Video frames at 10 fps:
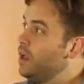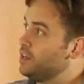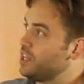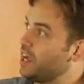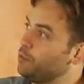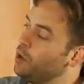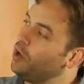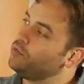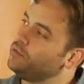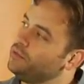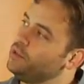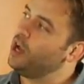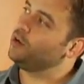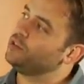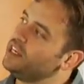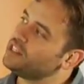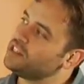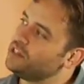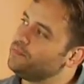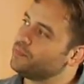Exactly. Well, the
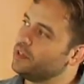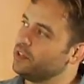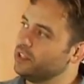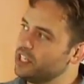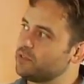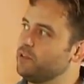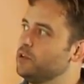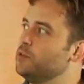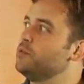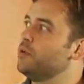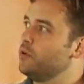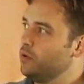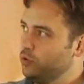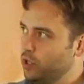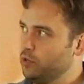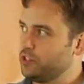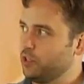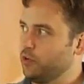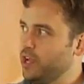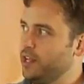list view loads
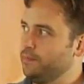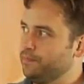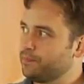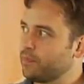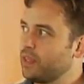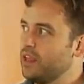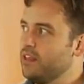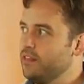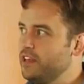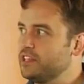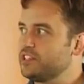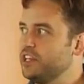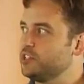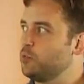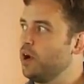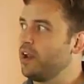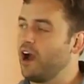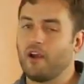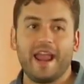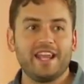the grid. This is what
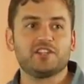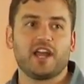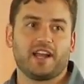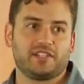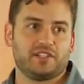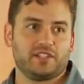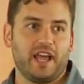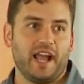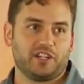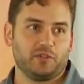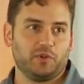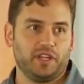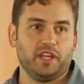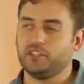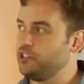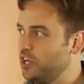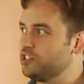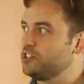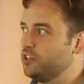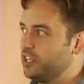our AJAX action would hit
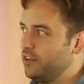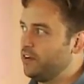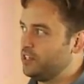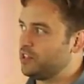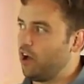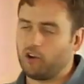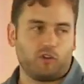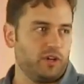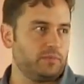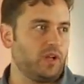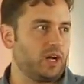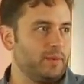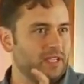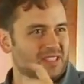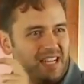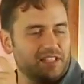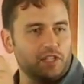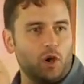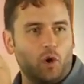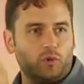just to give us our grid block, because that's
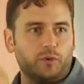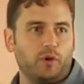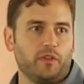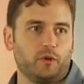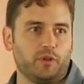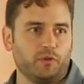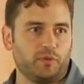the only one that will be